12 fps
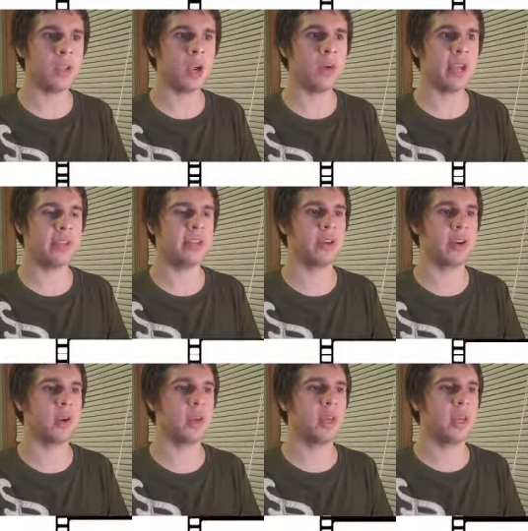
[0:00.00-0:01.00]
Alright,
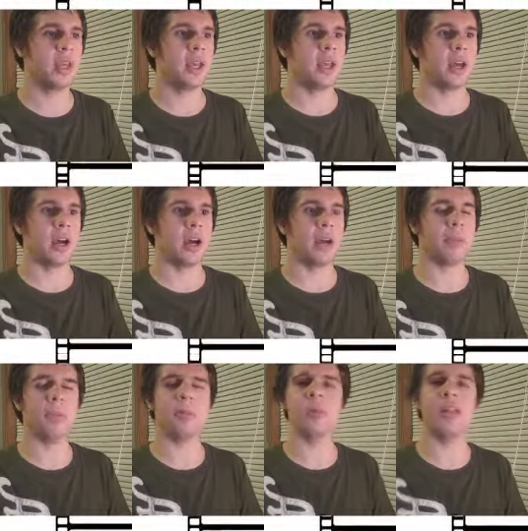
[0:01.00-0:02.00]
so I
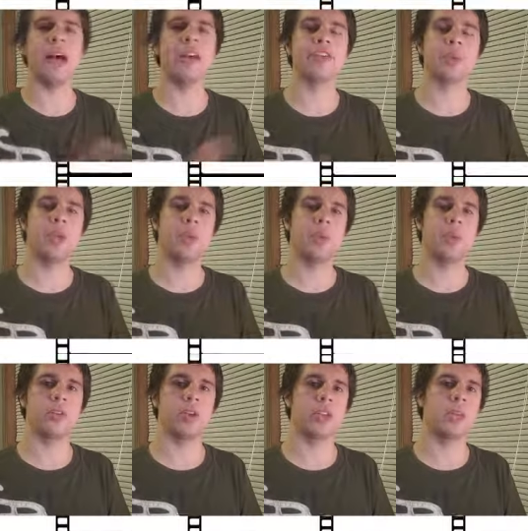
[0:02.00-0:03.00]
remember last week we
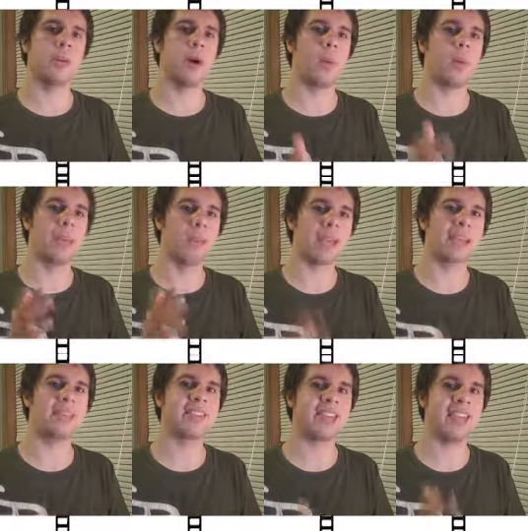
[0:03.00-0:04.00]
were talking about
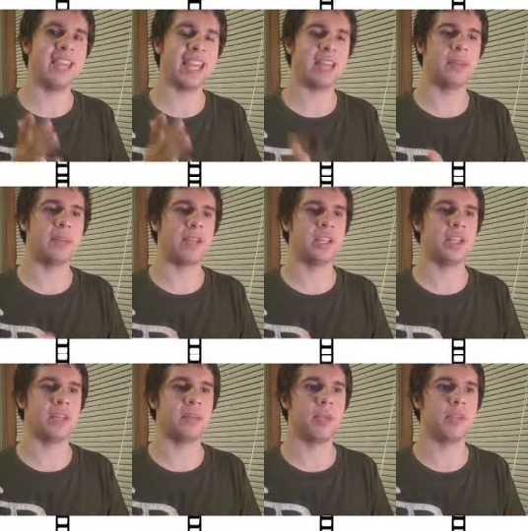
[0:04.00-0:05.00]
Mexican
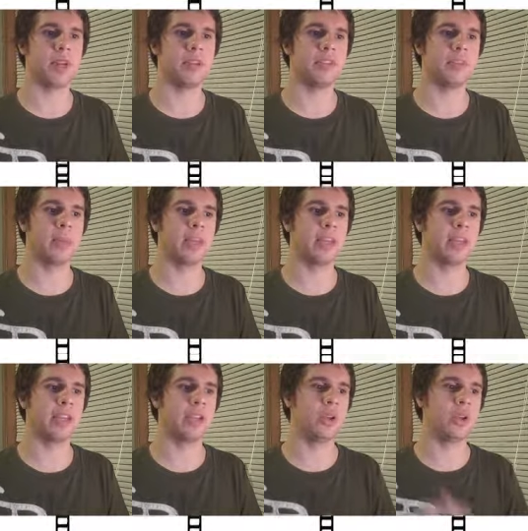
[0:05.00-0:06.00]
animation because they're making
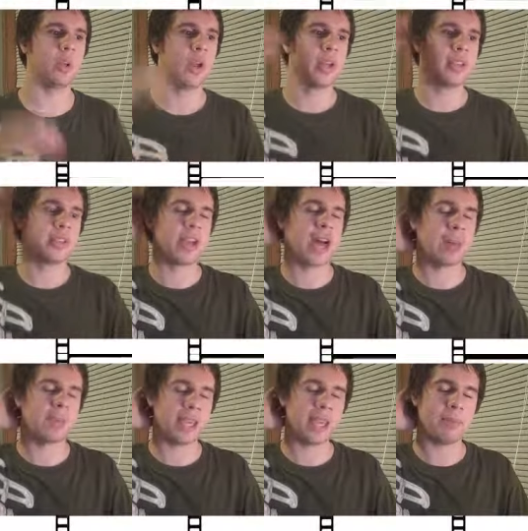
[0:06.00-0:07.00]
that new
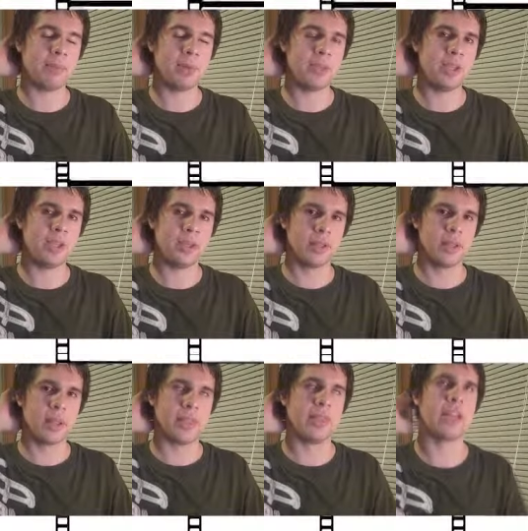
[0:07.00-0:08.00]
Top Cat movie
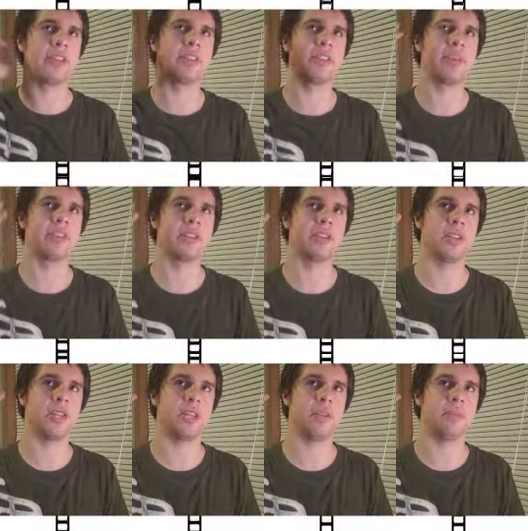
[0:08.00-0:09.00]
that's
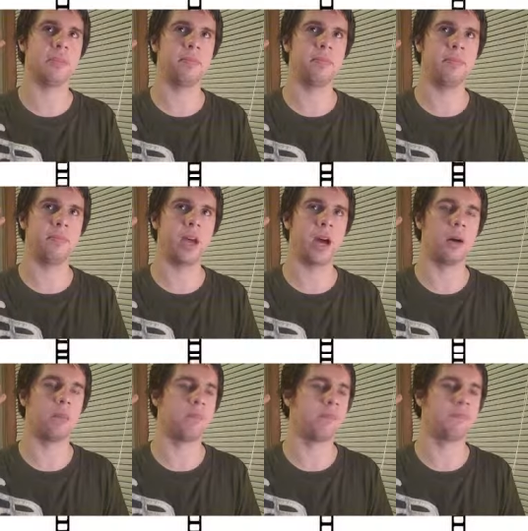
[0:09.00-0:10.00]
basically
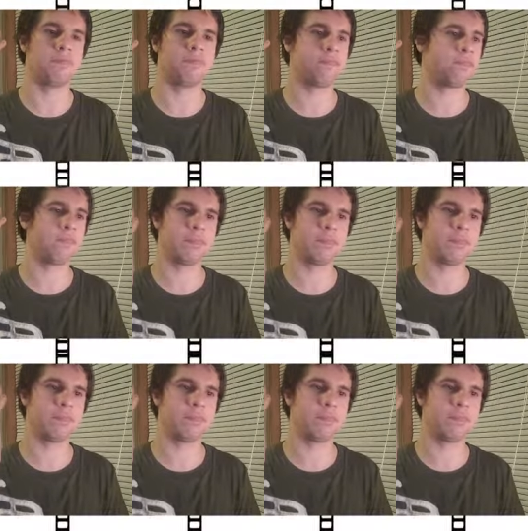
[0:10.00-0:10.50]
um,